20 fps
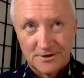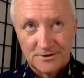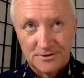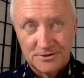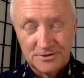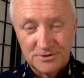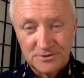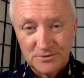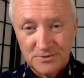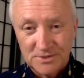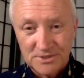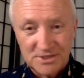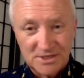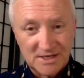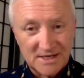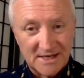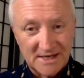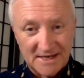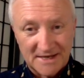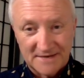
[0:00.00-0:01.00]
Do what you
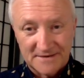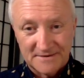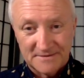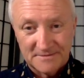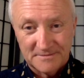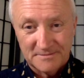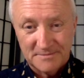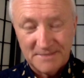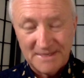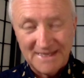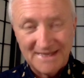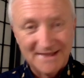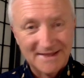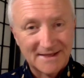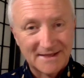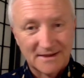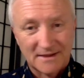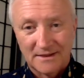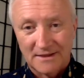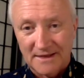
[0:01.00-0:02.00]
can. Be
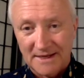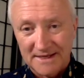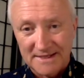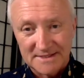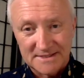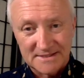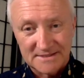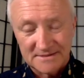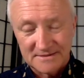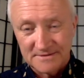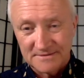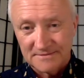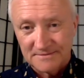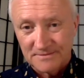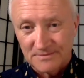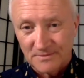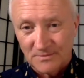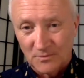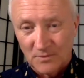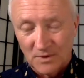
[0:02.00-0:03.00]
little lights
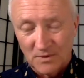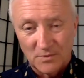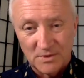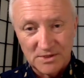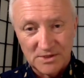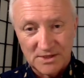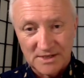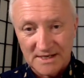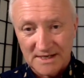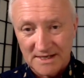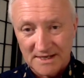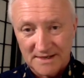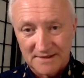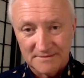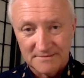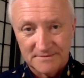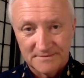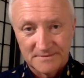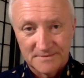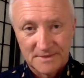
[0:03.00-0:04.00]
when you can.
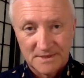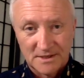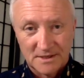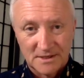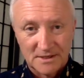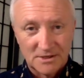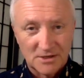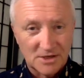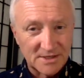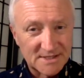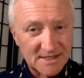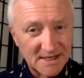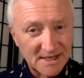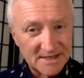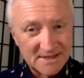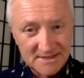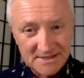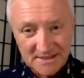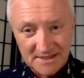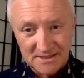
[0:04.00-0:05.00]
Not to get
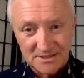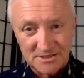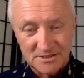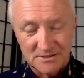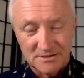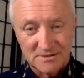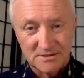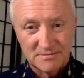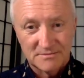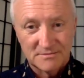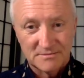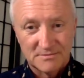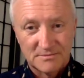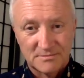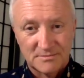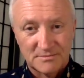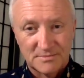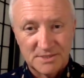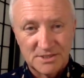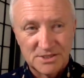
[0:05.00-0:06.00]
attention,
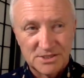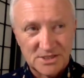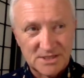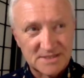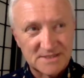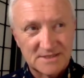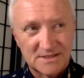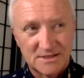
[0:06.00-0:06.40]
but just